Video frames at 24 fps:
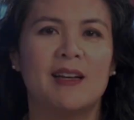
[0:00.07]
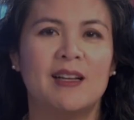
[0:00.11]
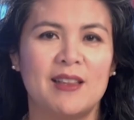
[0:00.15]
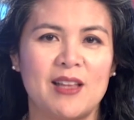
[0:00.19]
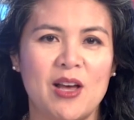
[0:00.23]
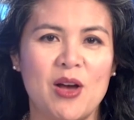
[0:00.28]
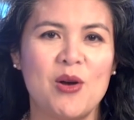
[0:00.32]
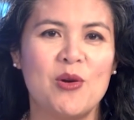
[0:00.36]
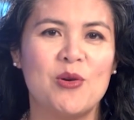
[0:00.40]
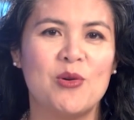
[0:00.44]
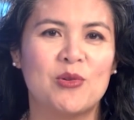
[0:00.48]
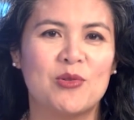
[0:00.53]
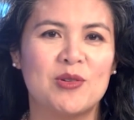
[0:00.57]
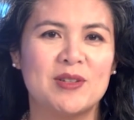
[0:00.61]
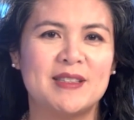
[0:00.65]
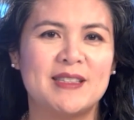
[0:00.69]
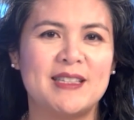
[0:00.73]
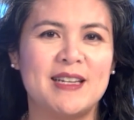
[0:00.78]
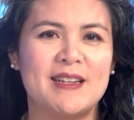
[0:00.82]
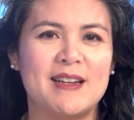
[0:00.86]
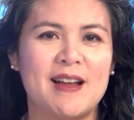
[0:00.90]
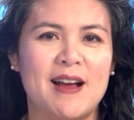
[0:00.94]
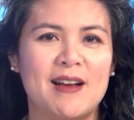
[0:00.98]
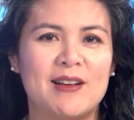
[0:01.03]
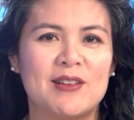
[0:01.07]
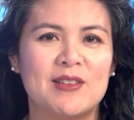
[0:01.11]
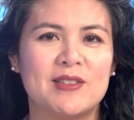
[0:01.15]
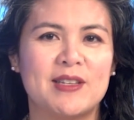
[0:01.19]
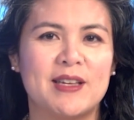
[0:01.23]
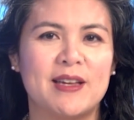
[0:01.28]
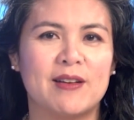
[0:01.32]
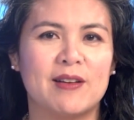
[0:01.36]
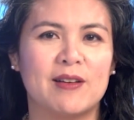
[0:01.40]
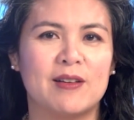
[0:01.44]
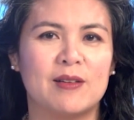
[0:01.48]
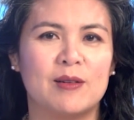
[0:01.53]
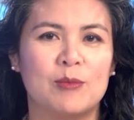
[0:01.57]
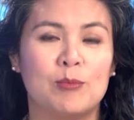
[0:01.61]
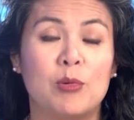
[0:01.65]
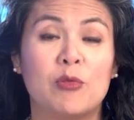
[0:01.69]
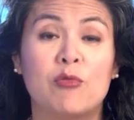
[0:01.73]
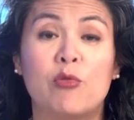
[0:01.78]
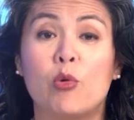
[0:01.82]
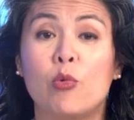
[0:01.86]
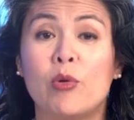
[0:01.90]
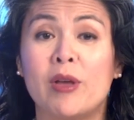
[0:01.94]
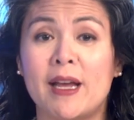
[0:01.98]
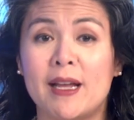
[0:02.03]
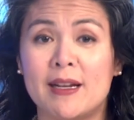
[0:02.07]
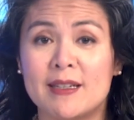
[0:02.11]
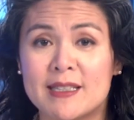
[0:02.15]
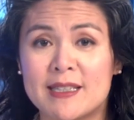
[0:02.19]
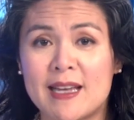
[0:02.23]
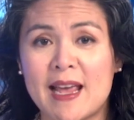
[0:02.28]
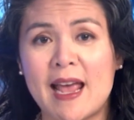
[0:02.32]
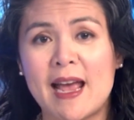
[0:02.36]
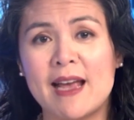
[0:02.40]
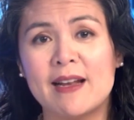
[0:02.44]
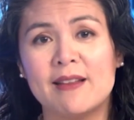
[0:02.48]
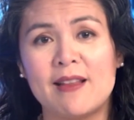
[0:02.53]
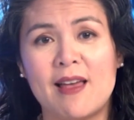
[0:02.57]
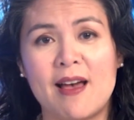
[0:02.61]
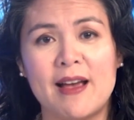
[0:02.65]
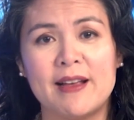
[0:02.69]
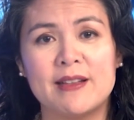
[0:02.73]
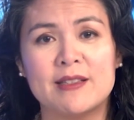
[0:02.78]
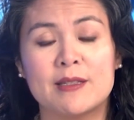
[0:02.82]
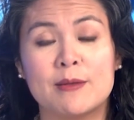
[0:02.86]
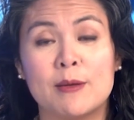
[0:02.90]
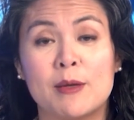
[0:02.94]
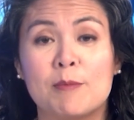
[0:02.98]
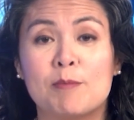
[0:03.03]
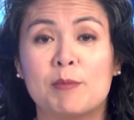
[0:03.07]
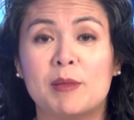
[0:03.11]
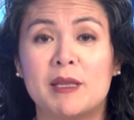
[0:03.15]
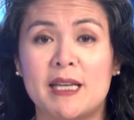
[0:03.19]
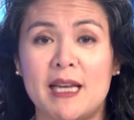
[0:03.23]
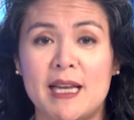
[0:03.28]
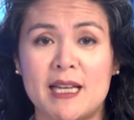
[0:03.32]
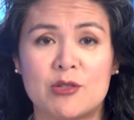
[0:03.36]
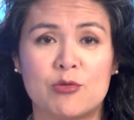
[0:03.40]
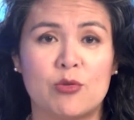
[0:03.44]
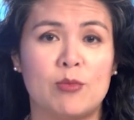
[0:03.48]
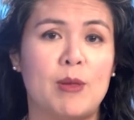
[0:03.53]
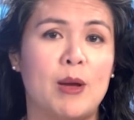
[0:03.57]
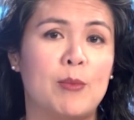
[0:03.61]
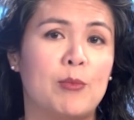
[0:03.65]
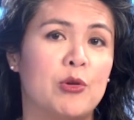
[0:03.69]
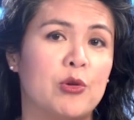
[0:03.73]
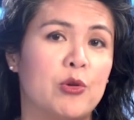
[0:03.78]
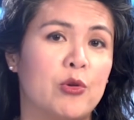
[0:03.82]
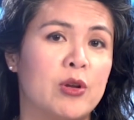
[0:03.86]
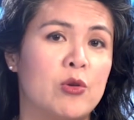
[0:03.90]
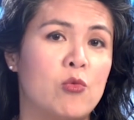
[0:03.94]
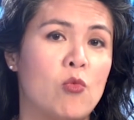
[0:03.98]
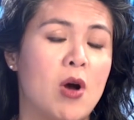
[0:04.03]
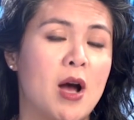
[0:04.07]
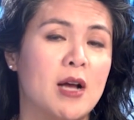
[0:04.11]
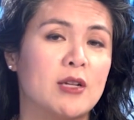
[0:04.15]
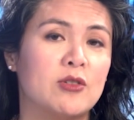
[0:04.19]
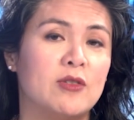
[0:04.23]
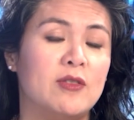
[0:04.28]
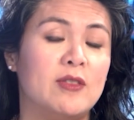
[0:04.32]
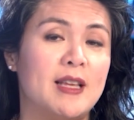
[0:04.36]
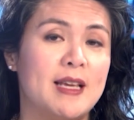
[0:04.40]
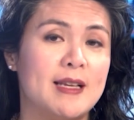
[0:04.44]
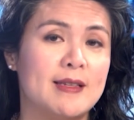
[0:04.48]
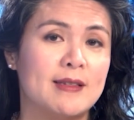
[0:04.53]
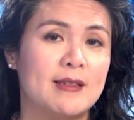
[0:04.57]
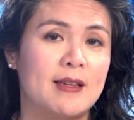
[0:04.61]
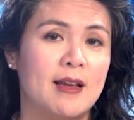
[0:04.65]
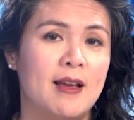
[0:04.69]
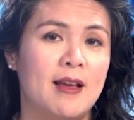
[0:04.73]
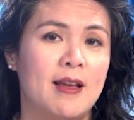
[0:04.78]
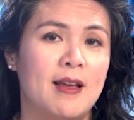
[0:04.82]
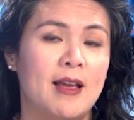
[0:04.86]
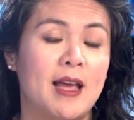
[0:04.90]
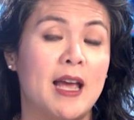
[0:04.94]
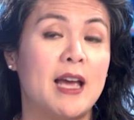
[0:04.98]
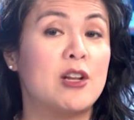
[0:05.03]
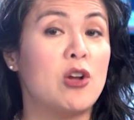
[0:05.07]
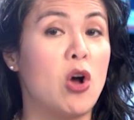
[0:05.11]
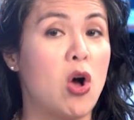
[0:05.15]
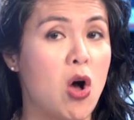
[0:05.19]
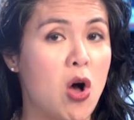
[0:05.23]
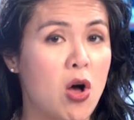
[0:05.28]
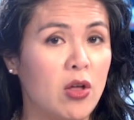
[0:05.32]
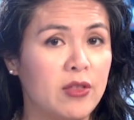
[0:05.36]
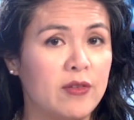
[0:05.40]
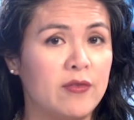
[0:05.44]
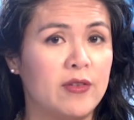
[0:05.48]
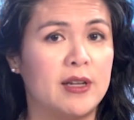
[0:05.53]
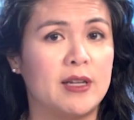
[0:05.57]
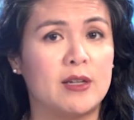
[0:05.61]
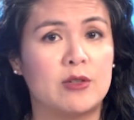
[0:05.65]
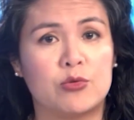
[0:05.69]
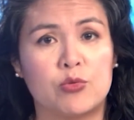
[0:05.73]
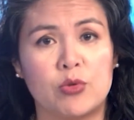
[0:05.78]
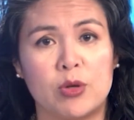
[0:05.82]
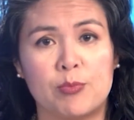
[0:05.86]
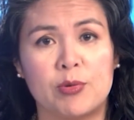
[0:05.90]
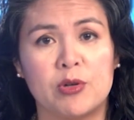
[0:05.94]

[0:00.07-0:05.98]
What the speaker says: Hello, Christine Niles here. Before we get into headlines, please remember you can watch this and all the videos we